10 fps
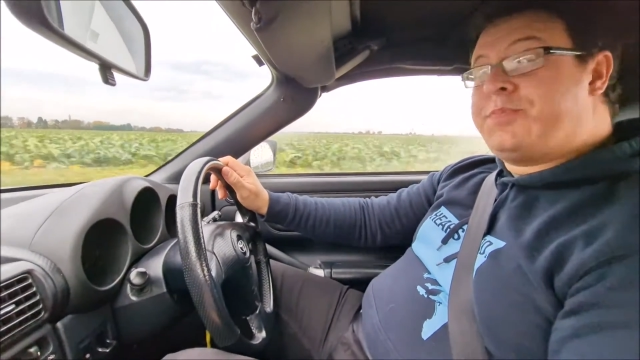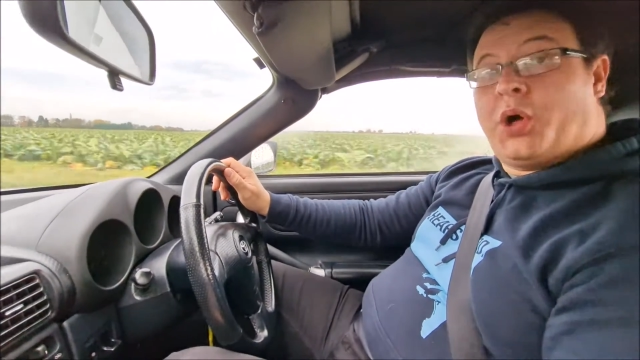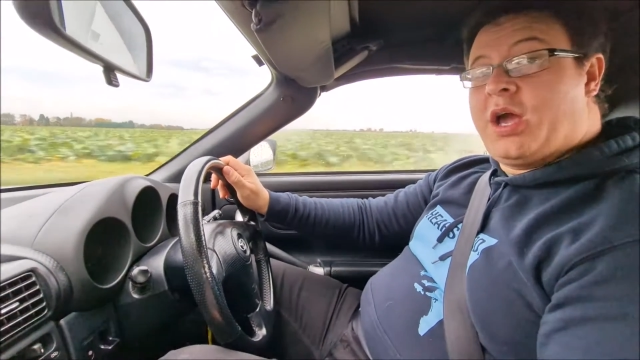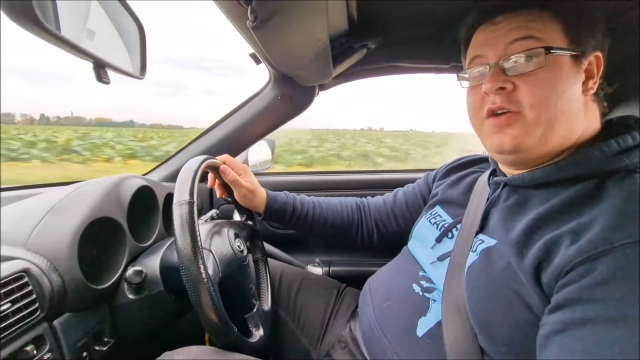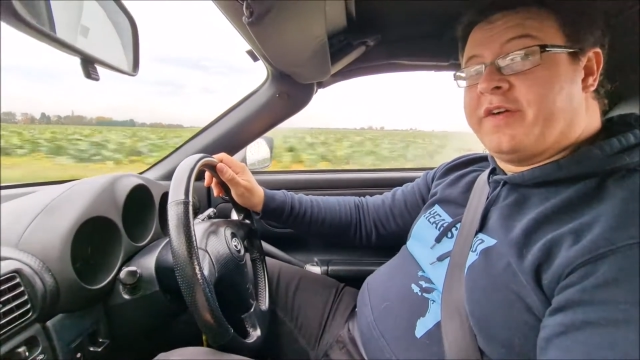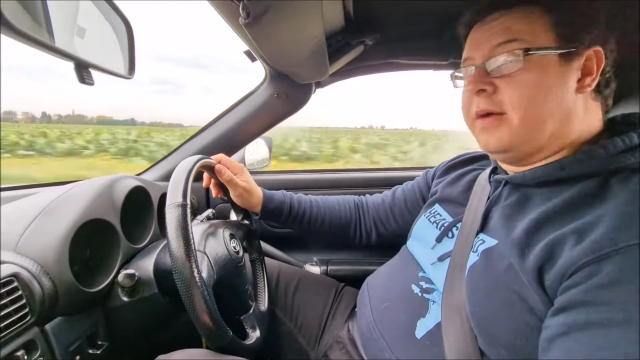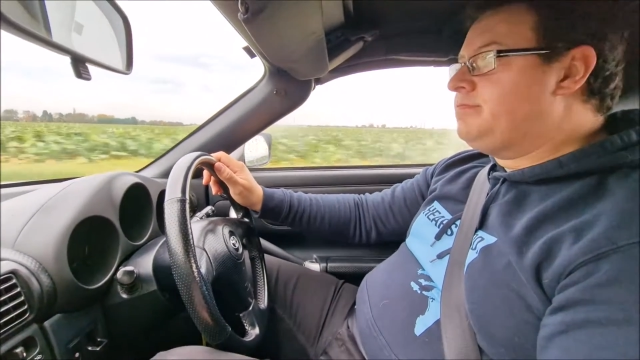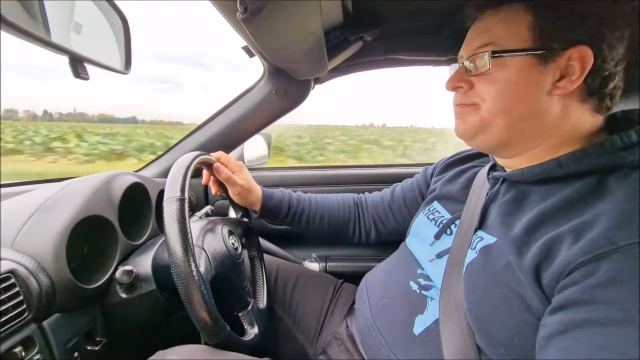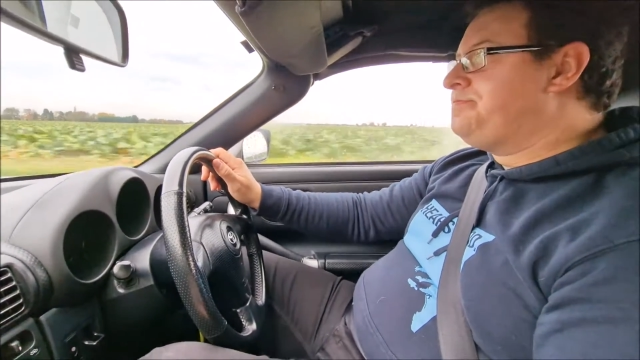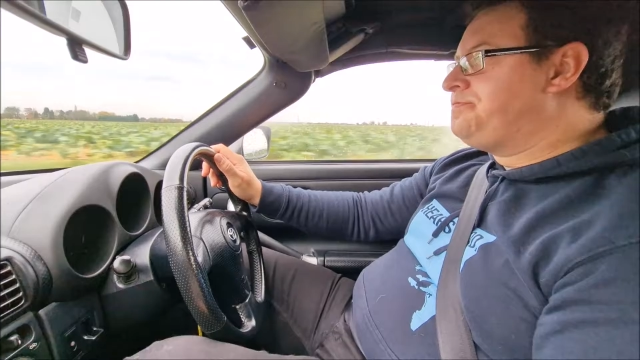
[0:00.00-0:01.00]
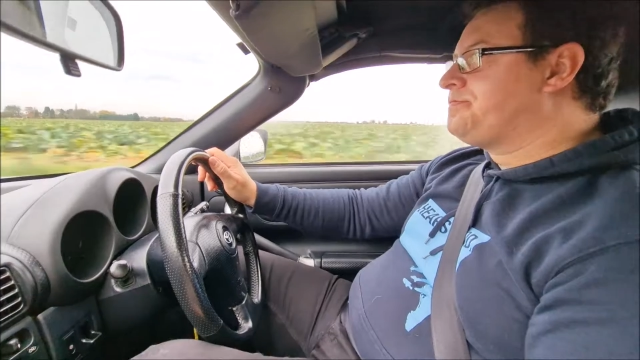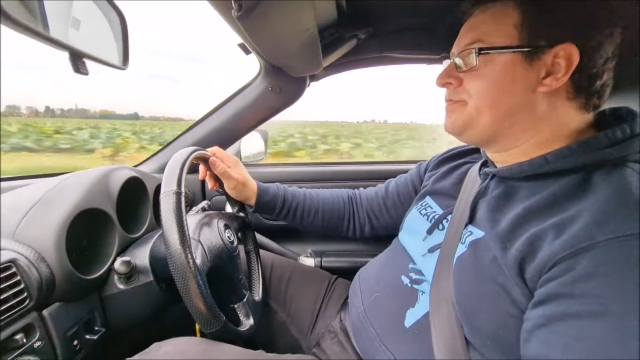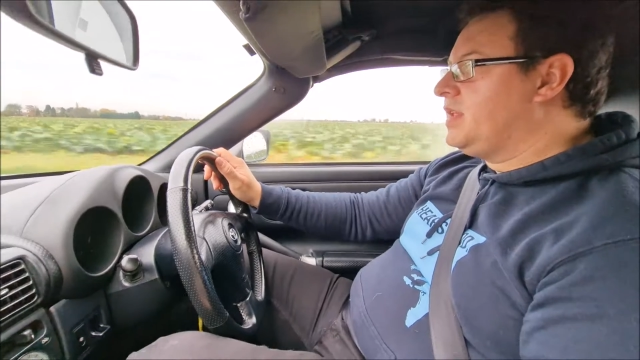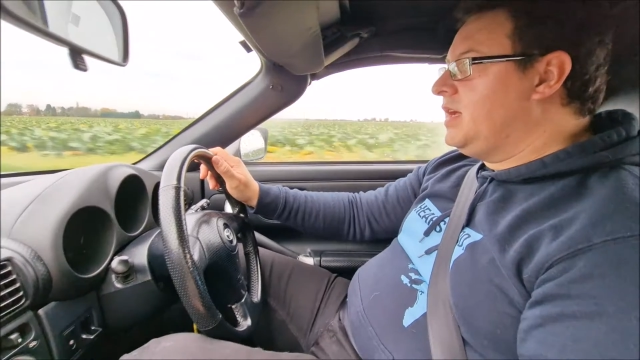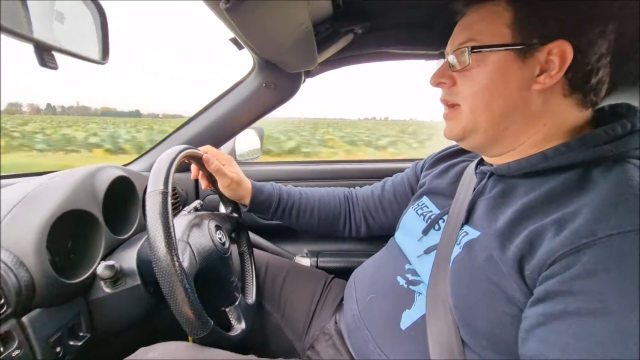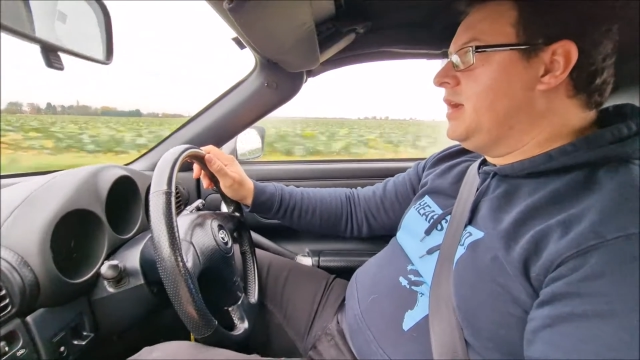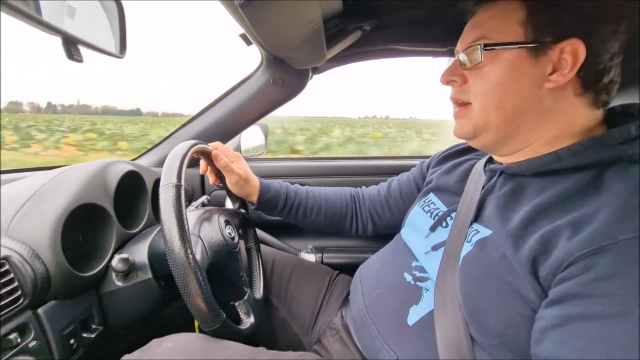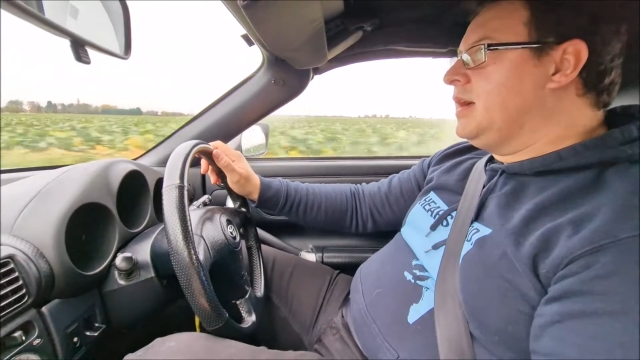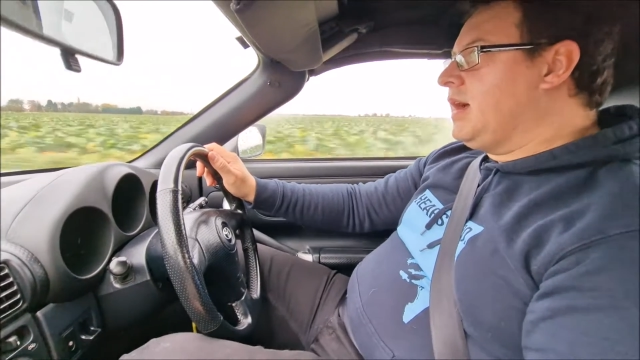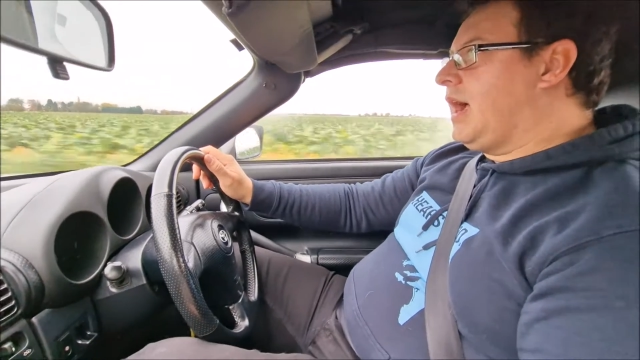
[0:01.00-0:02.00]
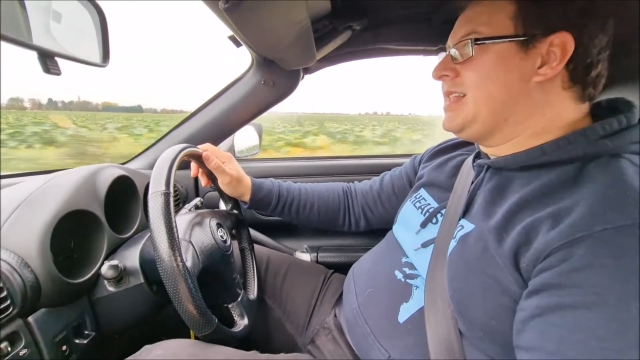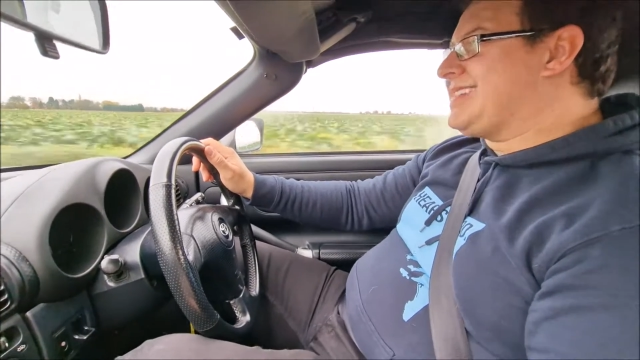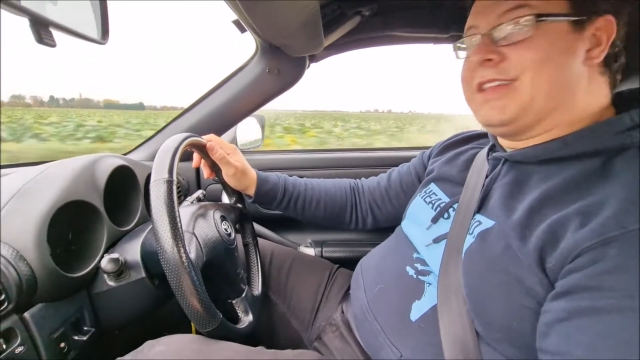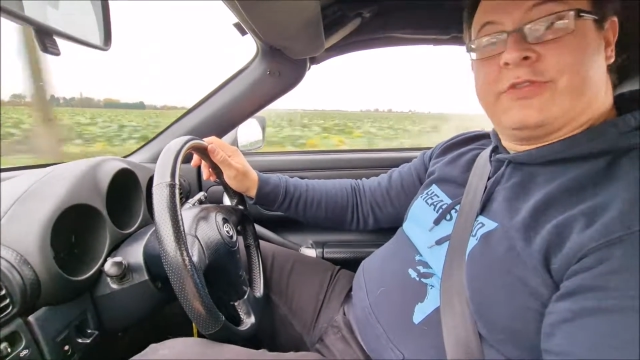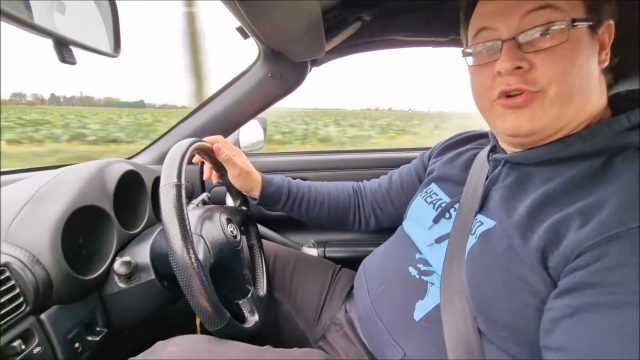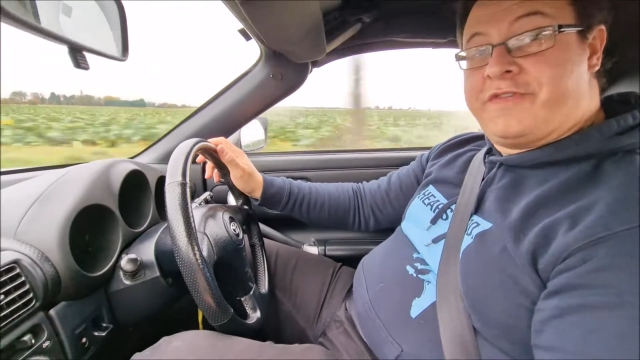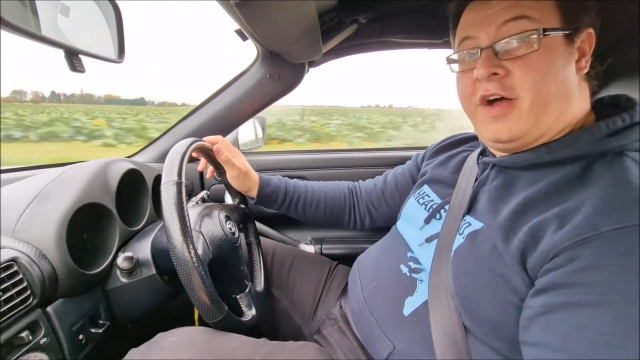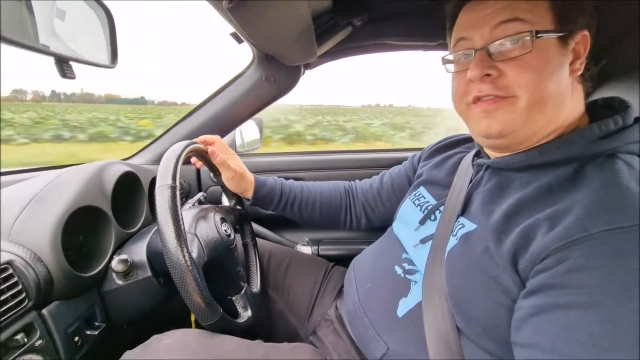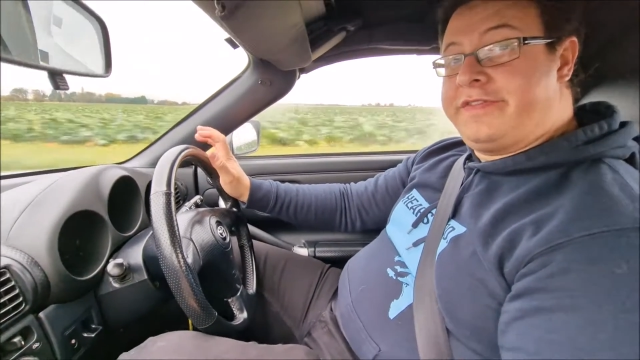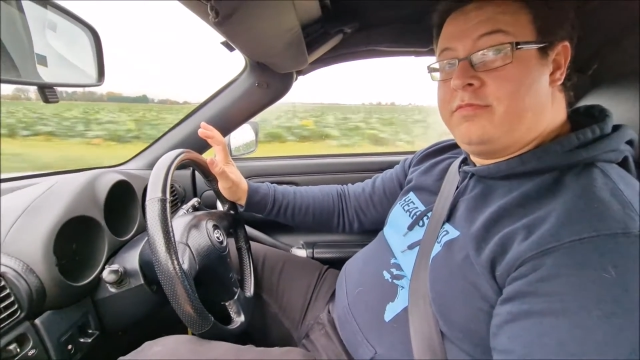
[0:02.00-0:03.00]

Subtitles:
pull over and take the roof off,